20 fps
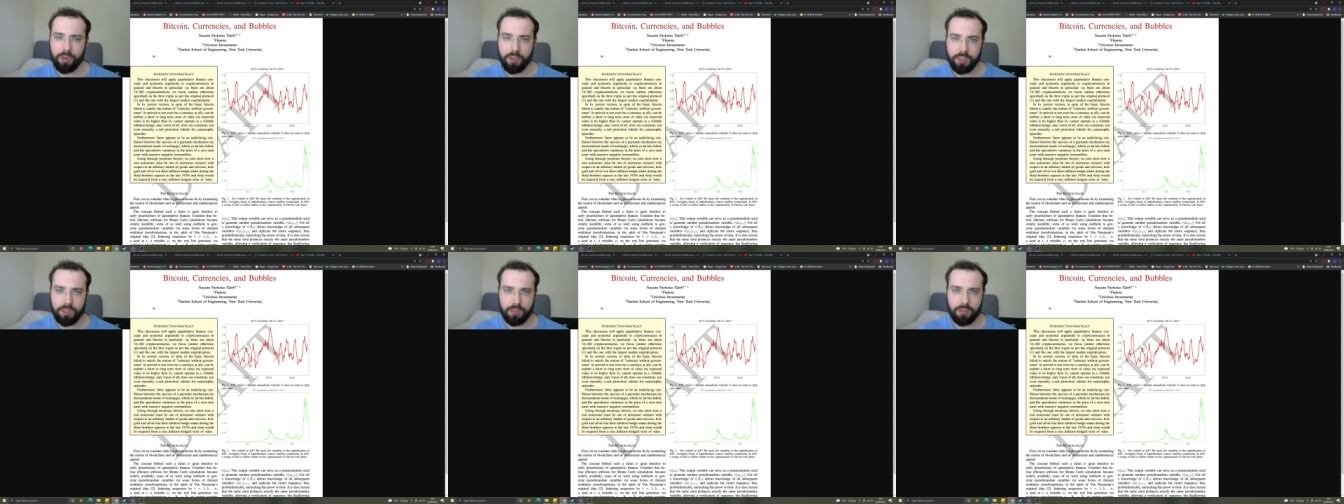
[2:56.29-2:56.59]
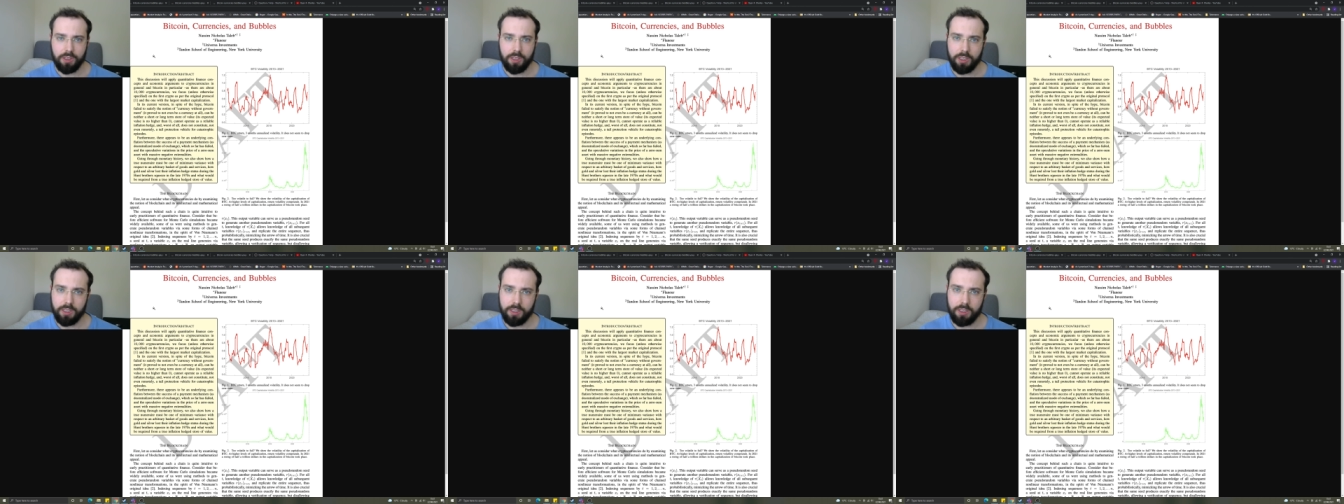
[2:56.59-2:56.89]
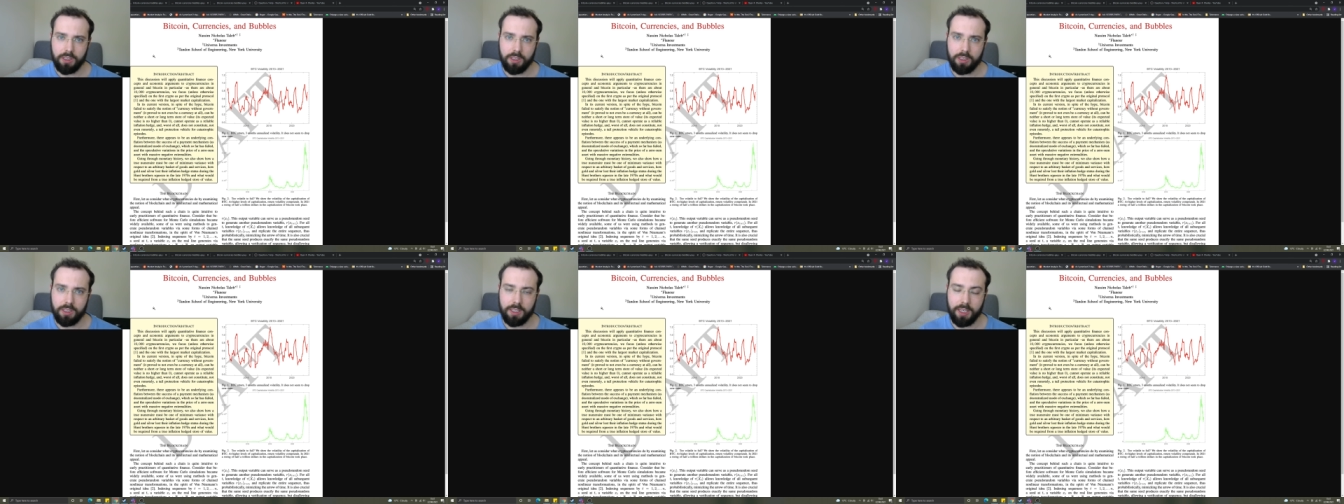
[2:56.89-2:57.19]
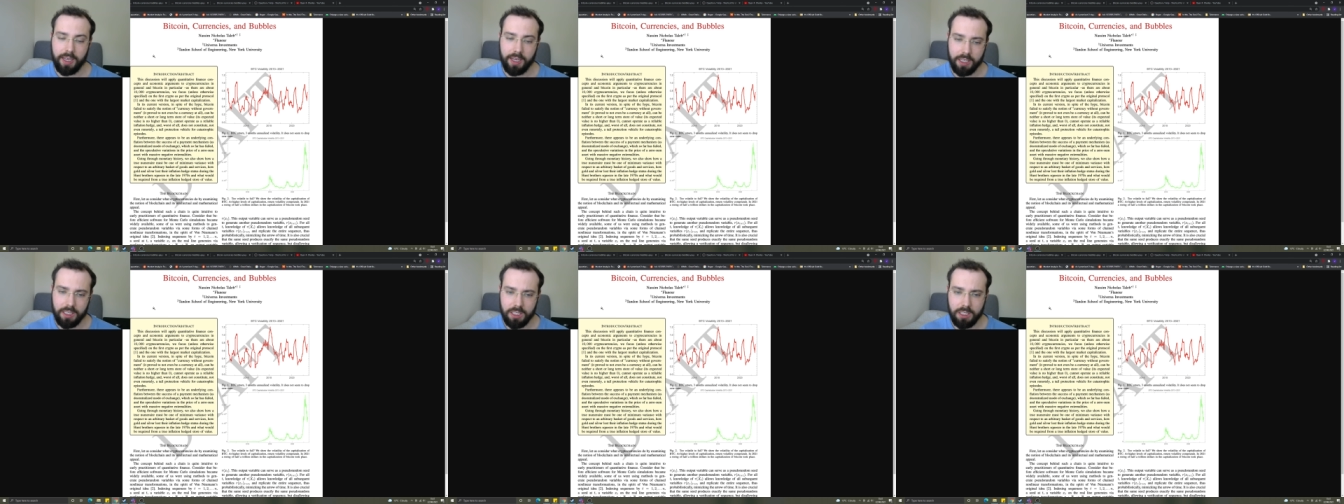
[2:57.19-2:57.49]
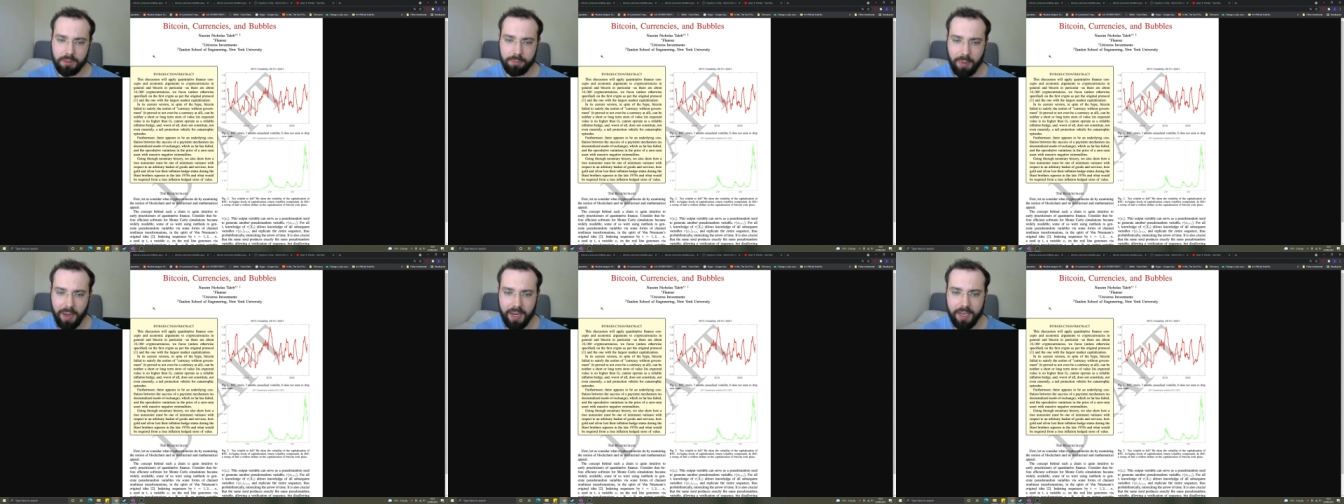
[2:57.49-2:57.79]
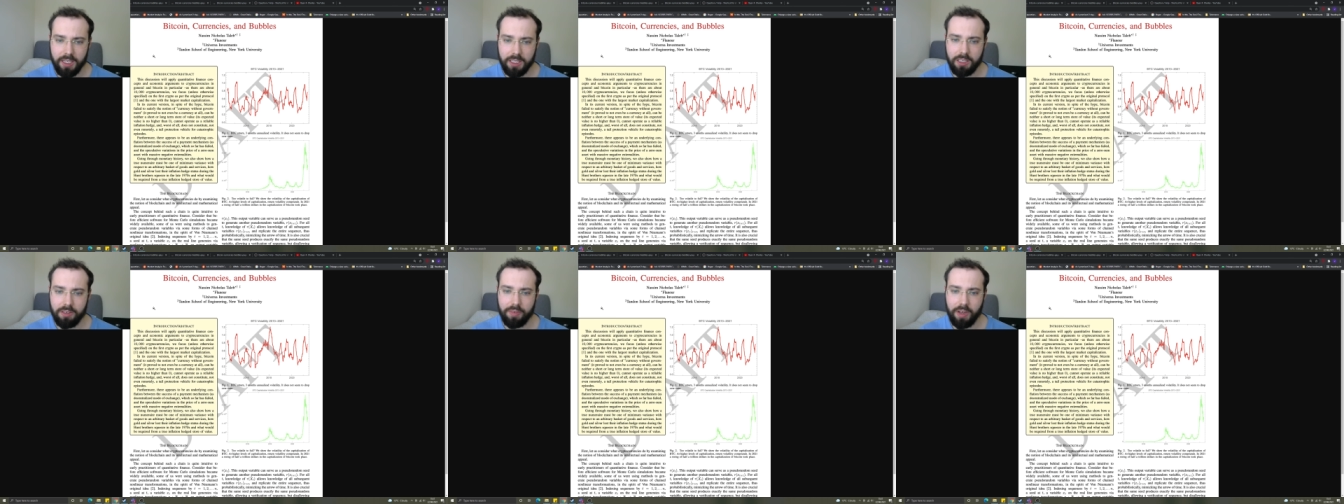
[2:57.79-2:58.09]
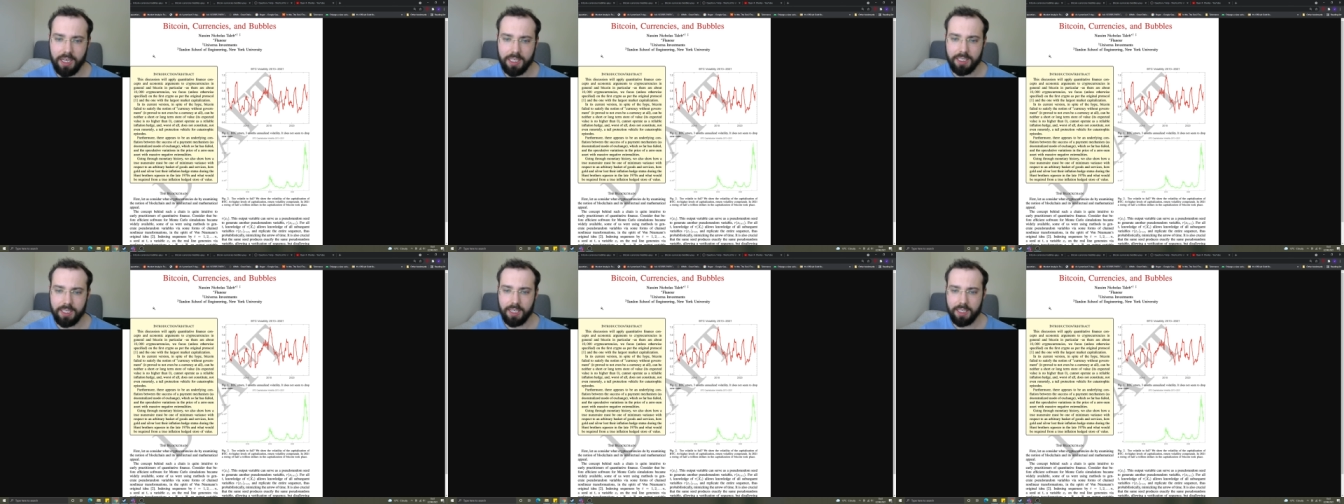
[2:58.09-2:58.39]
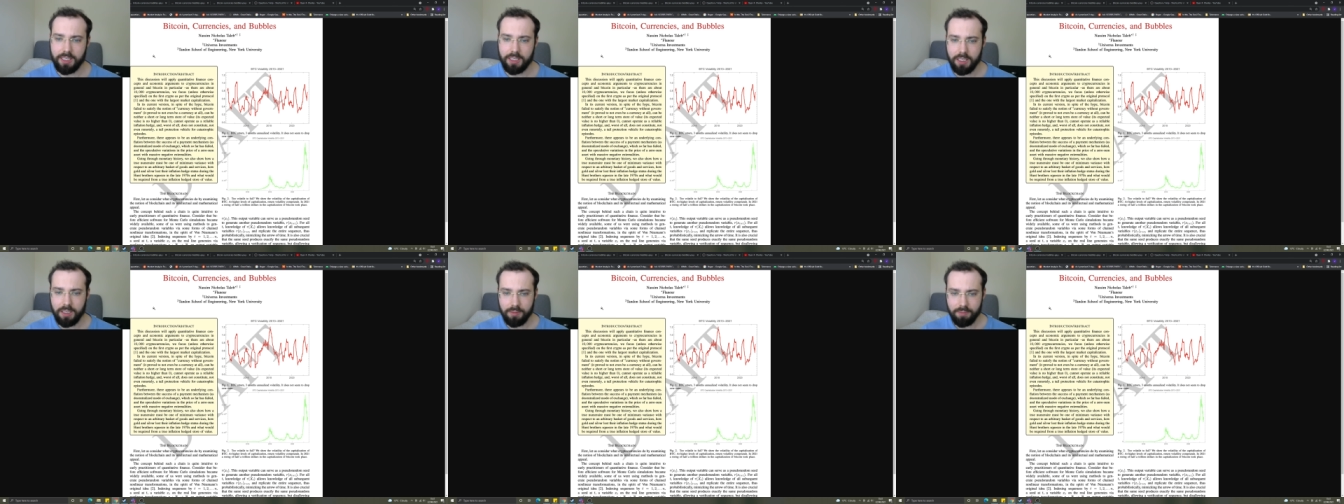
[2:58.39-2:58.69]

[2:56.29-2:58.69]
He's, he's saying it's a speculative asset